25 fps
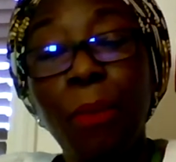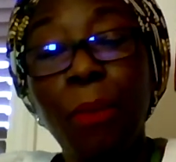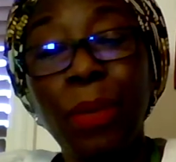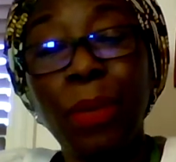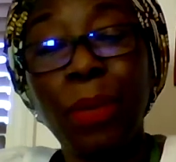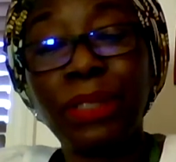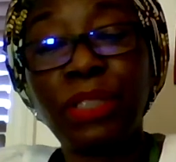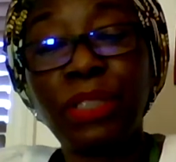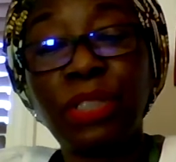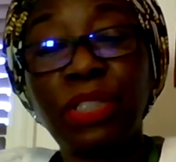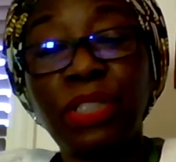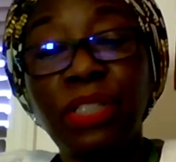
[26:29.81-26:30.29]

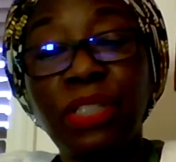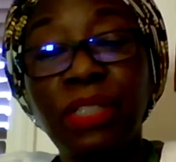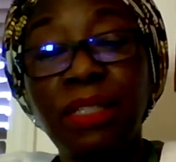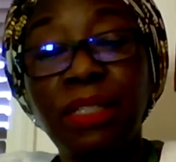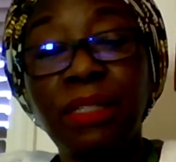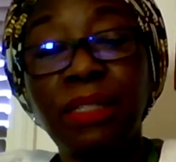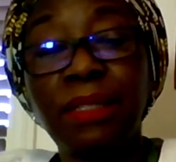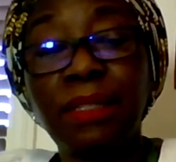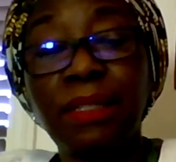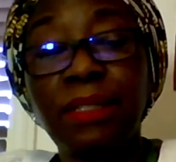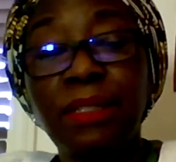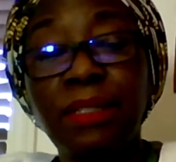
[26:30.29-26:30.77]
What
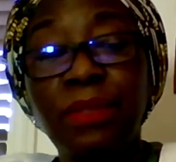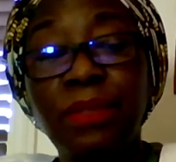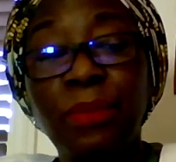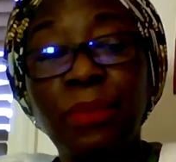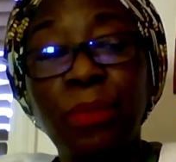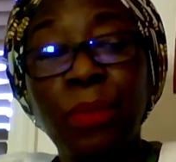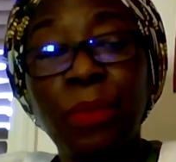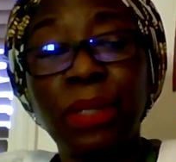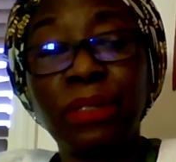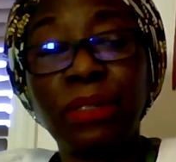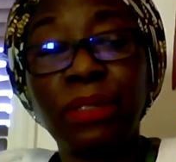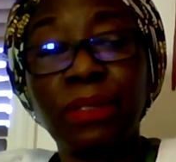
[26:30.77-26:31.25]

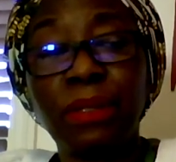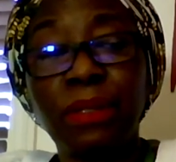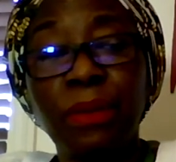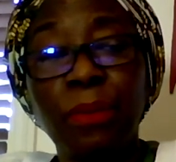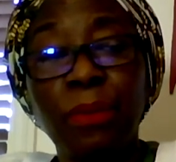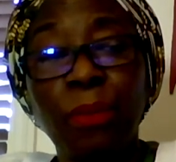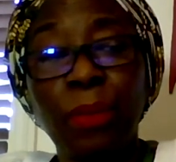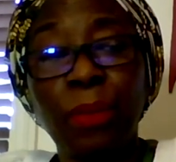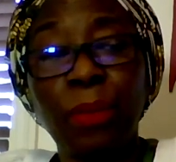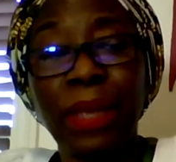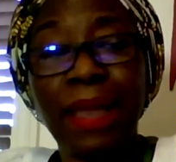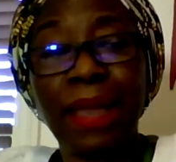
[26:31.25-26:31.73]

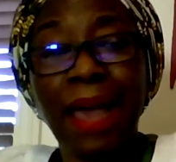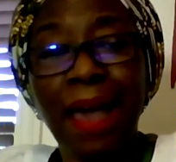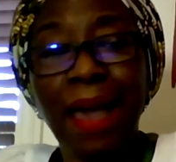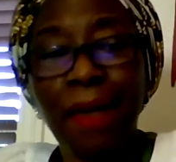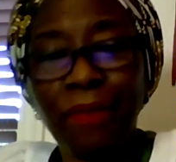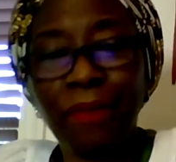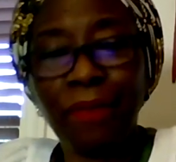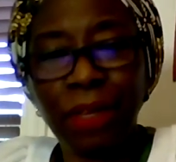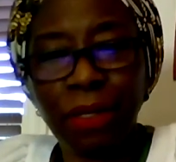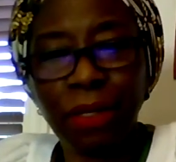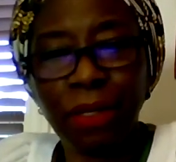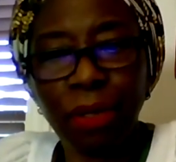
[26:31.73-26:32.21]
we
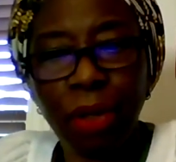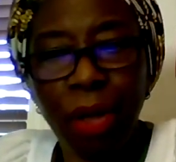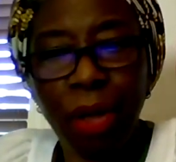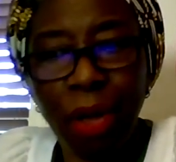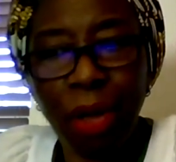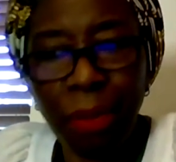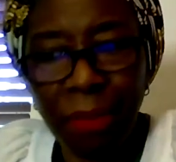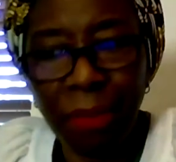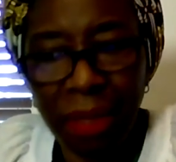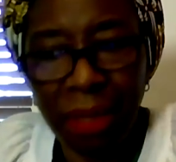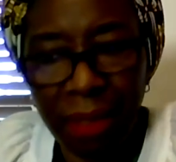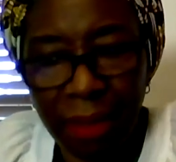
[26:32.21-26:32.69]
have in
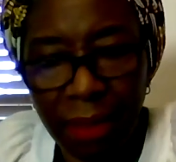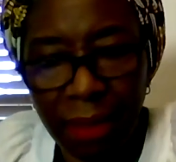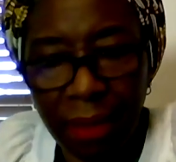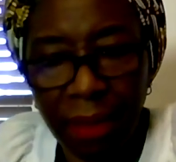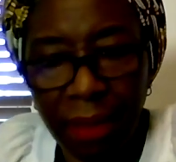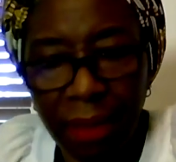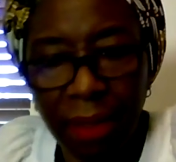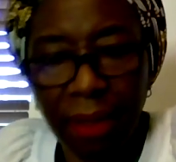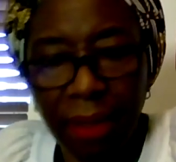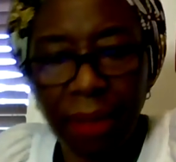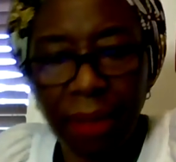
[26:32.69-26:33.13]
common